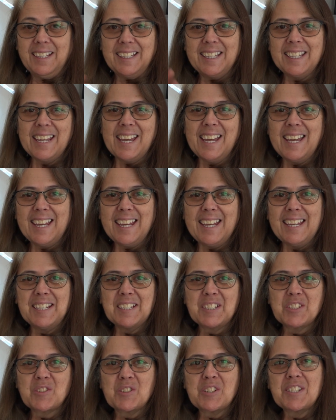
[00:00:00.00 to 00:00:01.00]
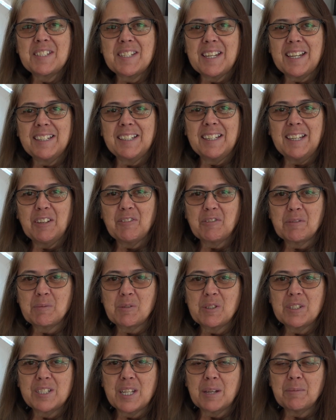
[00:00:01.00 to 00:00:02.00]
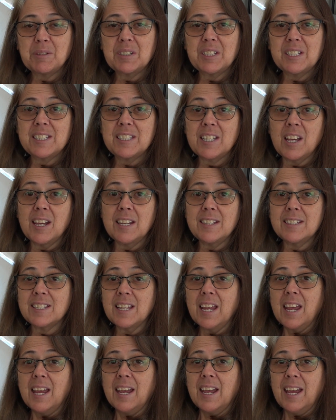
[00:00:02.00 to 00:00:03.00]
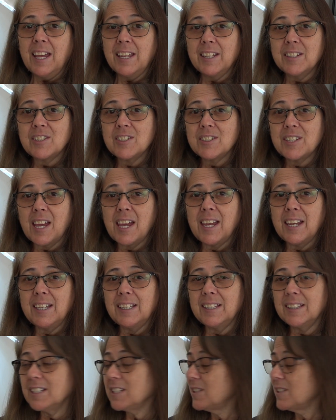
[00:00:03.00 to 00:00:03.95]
G'day, it's Christine here from Chris W Designs, and today in